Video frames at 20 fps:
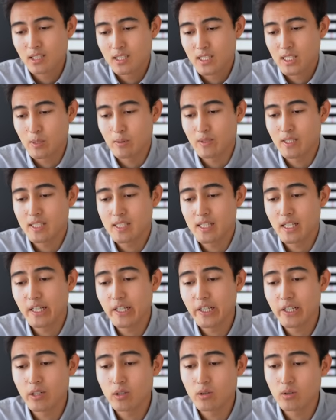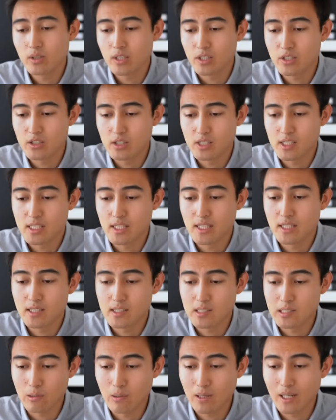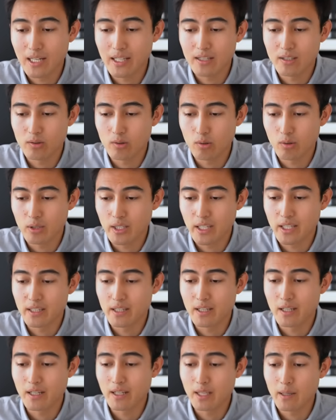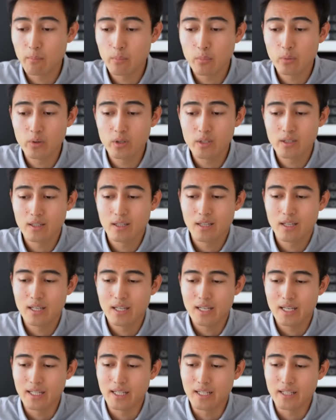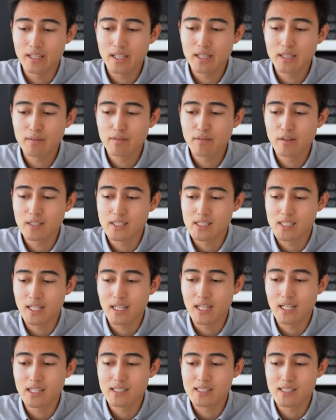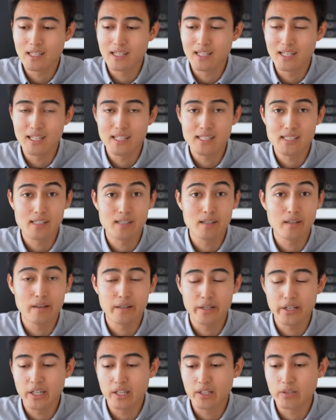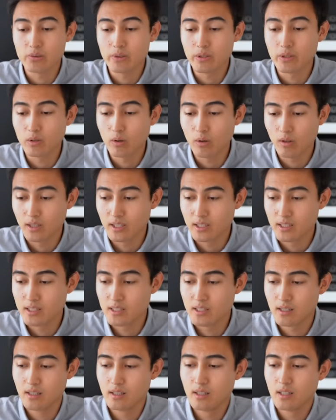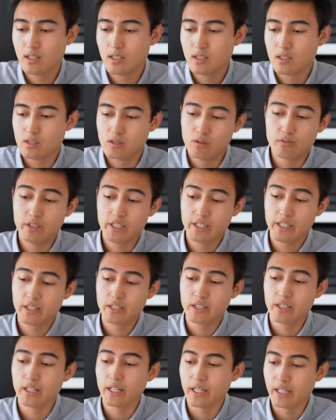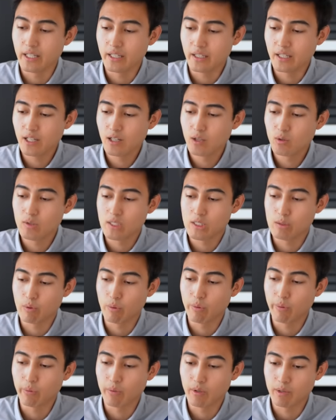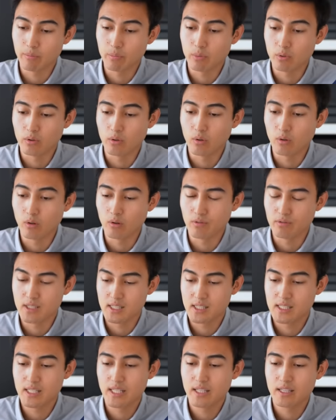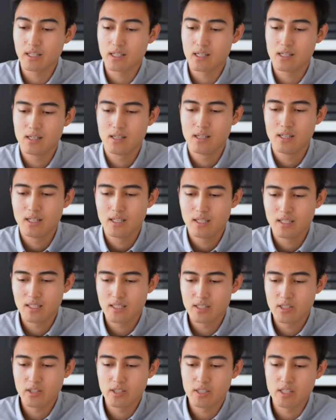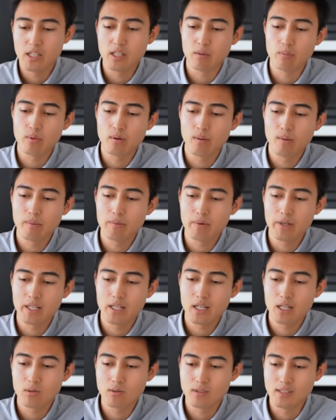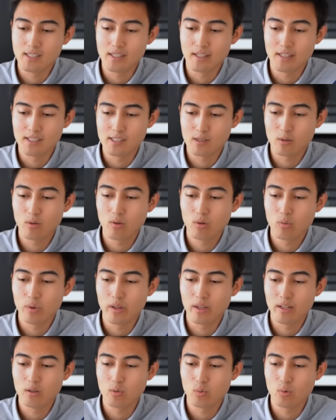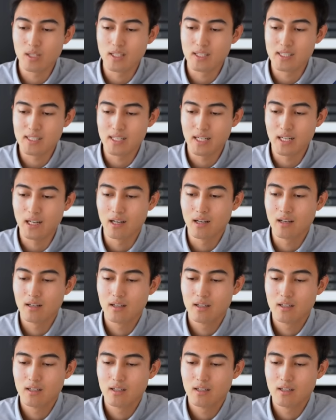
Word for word: So in this scenario, it just says to clean the raw data, import, and identify sales less than $300. So over here in yellow is where we want to put all of this data. And as you can see, the problem right now is that it's all within one cell.